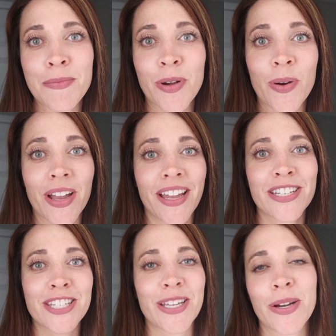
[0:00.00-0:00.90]
I'm
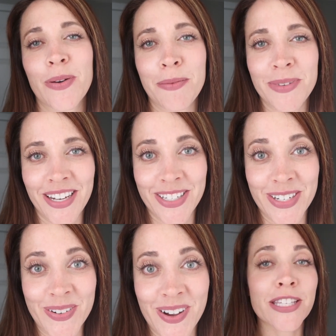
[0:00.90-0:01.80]
going to
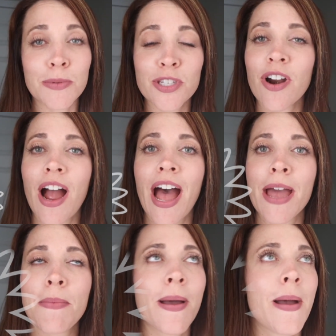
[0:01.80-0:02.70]
update you.
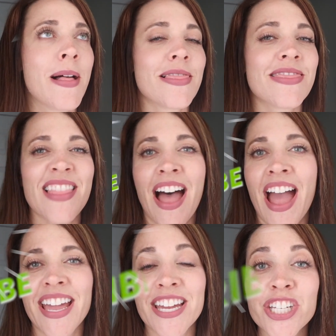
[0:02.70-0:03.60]
Subscribe,
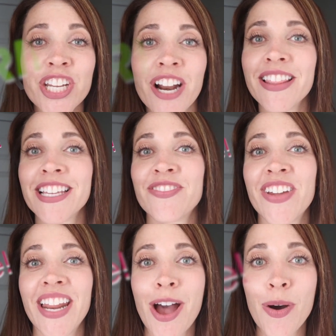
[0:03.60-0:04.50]
like, share this
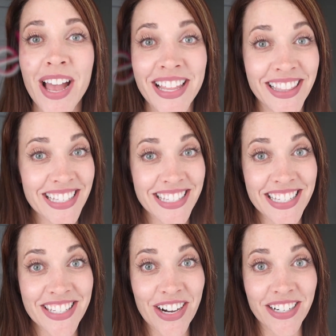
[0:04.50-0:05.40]
video, and let's
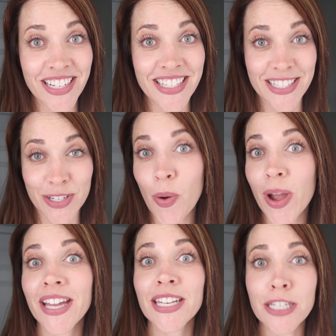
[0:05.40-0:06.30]
get started because it's
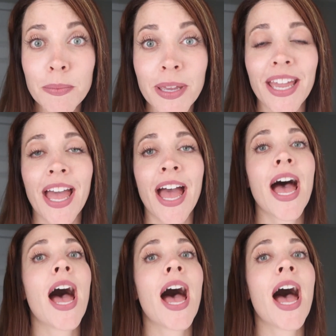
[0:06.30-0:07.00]
going to be